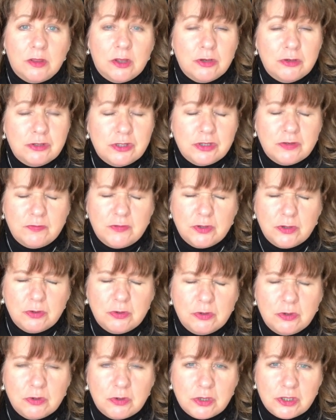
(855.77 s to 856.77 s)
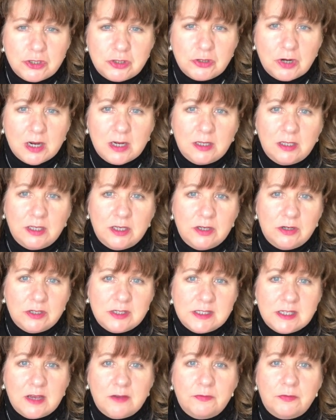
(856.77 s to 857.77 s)
those of you who are struggling or
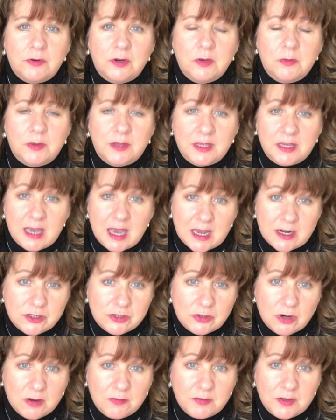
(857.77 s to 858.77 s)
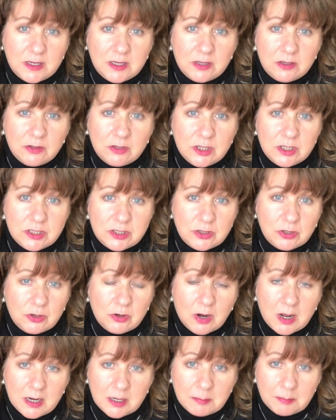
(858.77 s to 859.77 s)
suffering with a catastrophic illness or
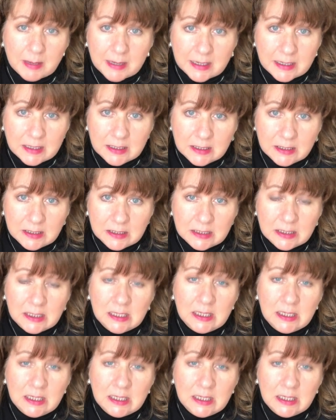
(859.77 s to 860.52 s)
chronic pain,